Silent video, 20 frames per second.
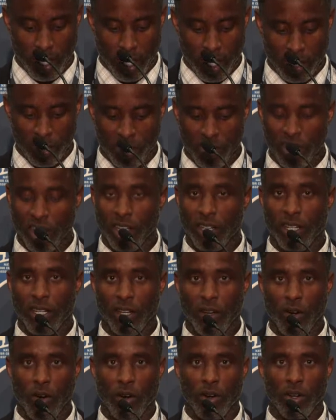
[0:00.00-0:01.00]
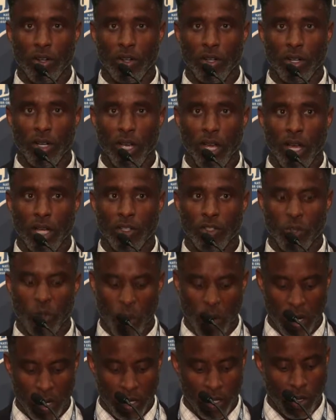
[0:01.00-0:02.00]
I studied harder. I
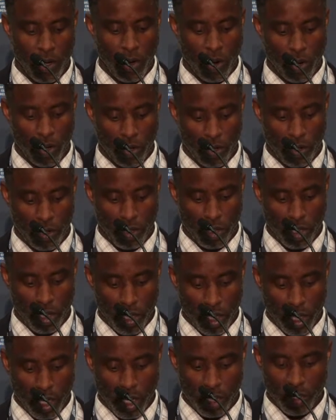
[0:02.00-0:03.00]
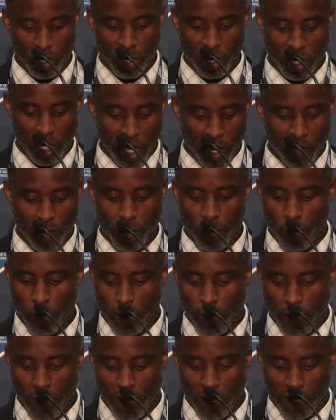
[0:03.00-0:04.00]
trained harder. I took every
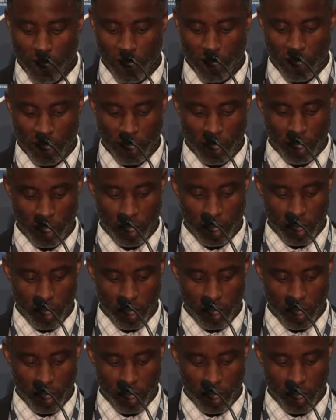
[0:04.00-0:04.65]
rep I could.